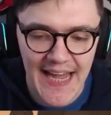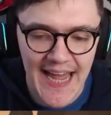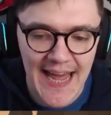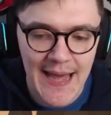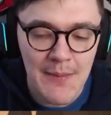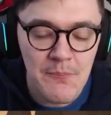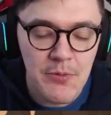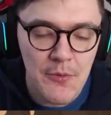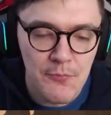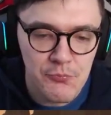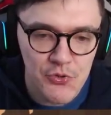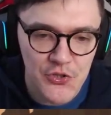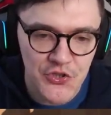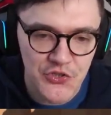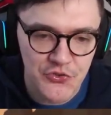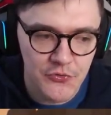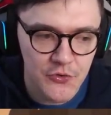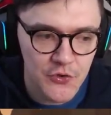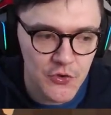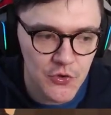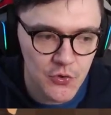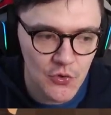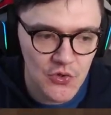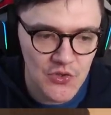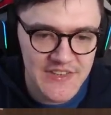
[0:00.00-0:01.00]
and put pressure on
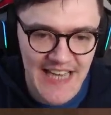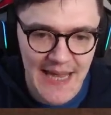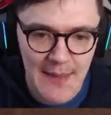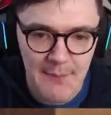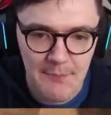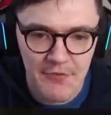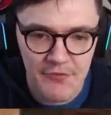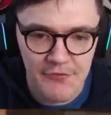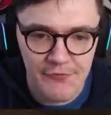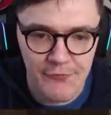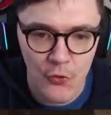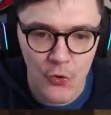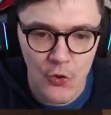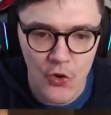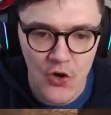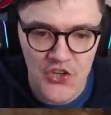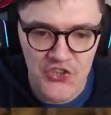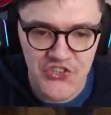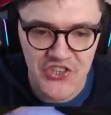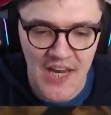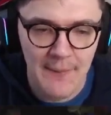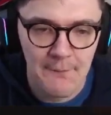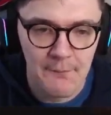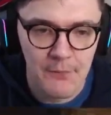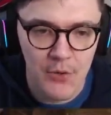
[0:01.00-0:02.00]
Claudette before a
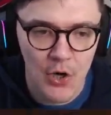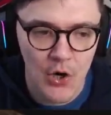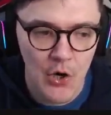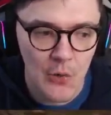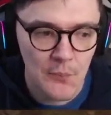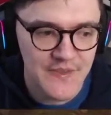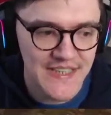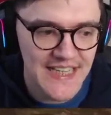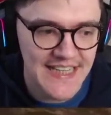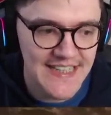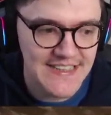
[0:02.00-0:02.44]
gem pops?